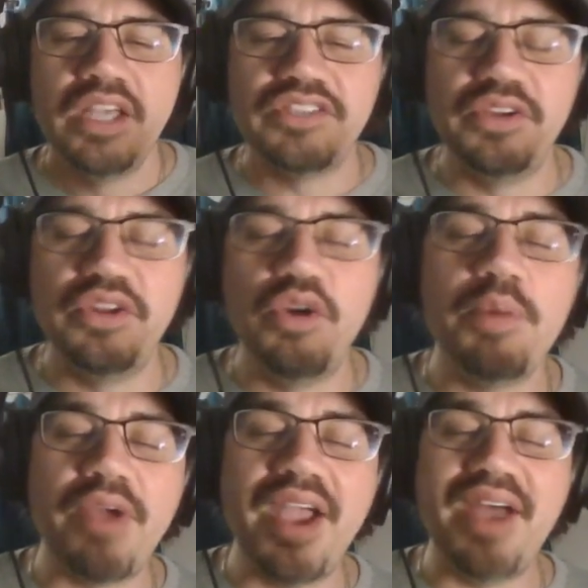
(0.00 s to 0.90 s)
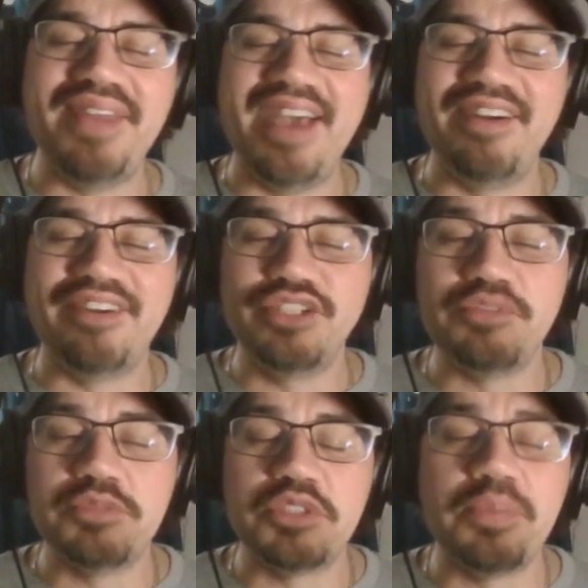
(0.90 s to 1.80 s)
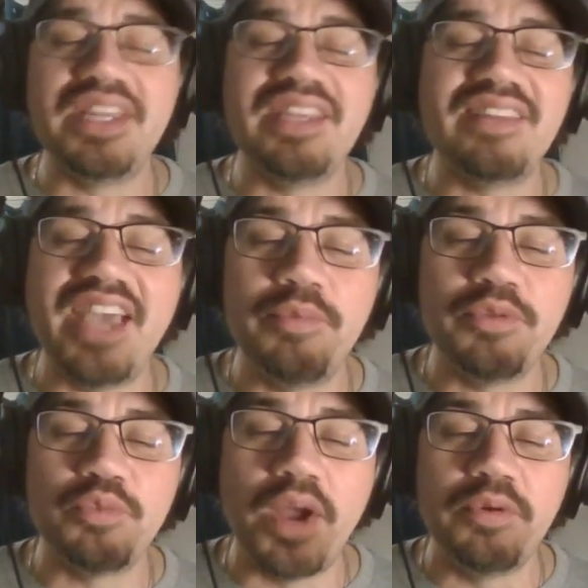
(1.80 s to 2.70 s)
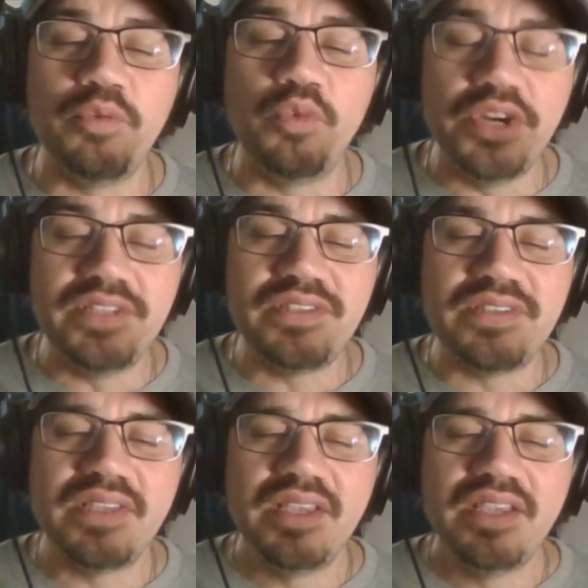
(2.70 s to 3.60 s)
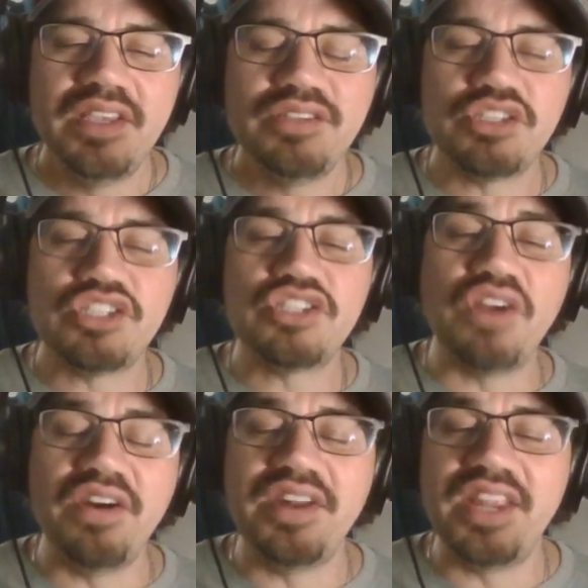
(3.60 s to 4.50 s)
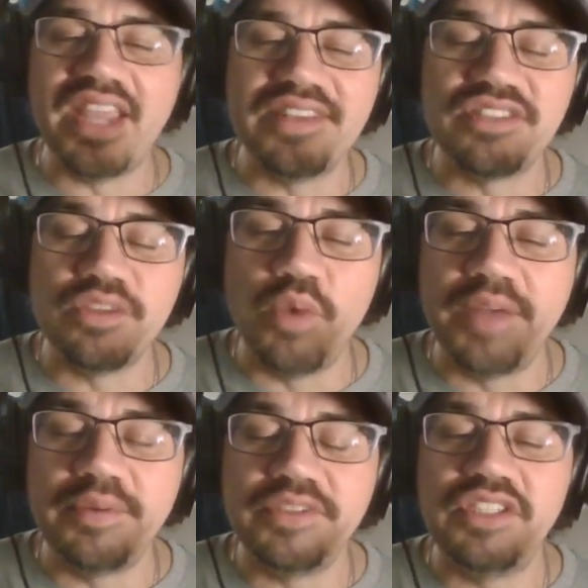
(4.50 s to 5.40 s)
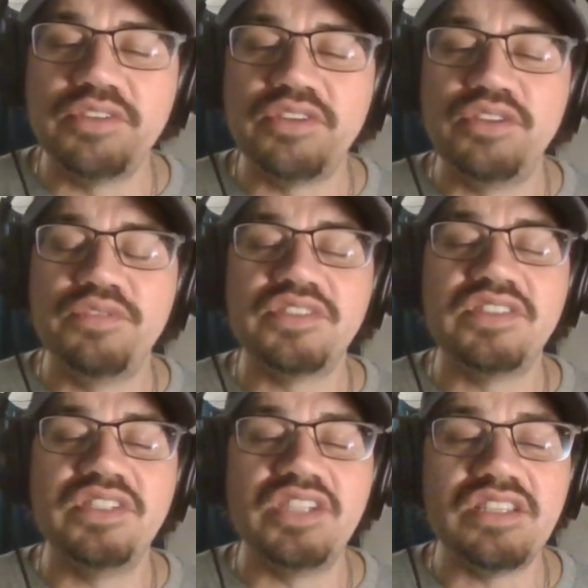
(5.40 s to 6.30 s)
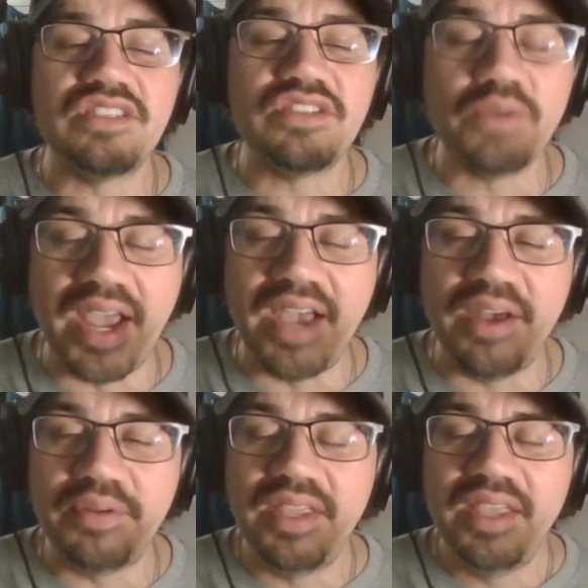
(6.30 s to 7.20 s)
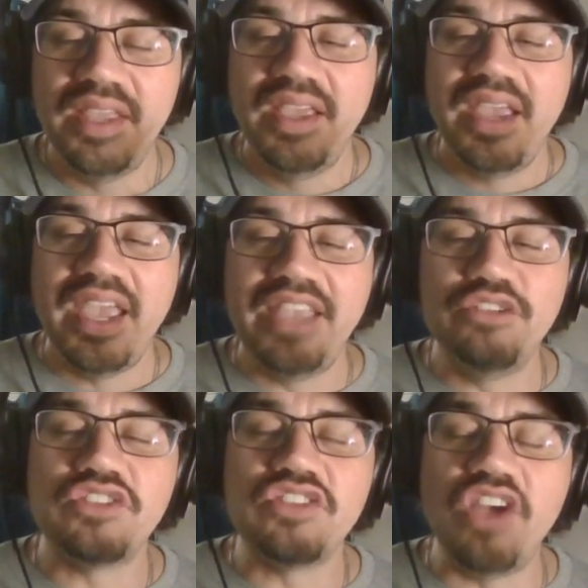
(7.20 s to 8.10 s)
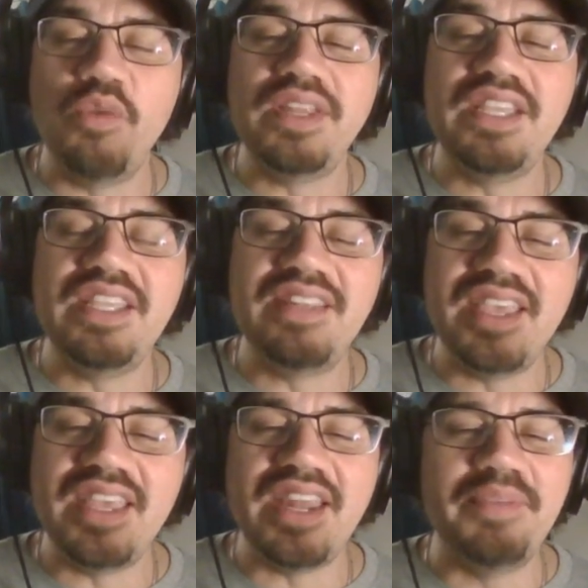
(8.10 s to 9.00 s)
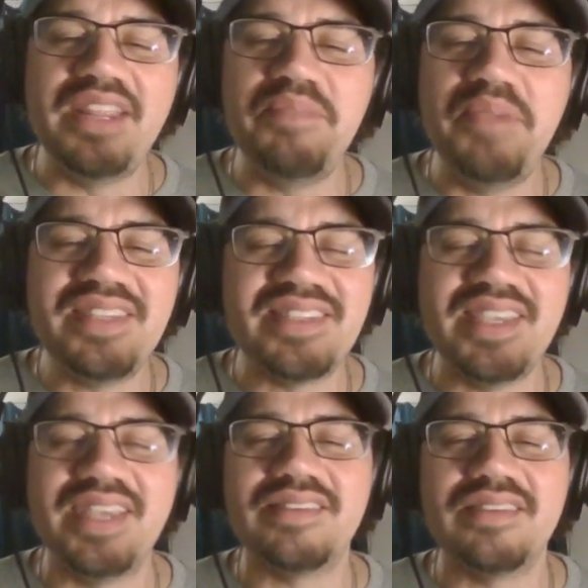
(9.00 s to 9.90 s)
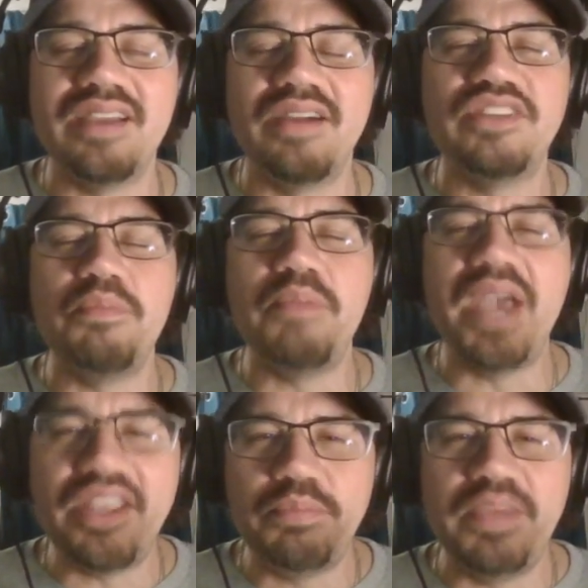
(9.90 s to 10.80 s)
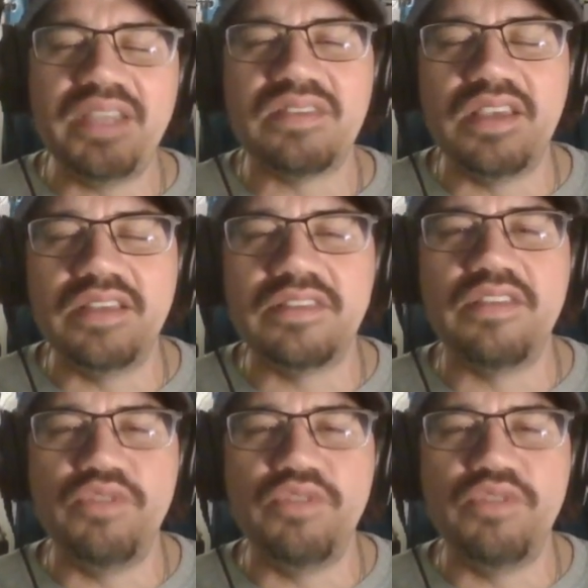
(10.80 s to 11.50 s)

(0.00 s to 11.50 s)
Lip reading: So Noah Brown now goes from splitting time with Robert Woods to starting as the wide receiver 2 for C.J. Stroud. And you saw what he did. It makes sense. All right, the math makes sense.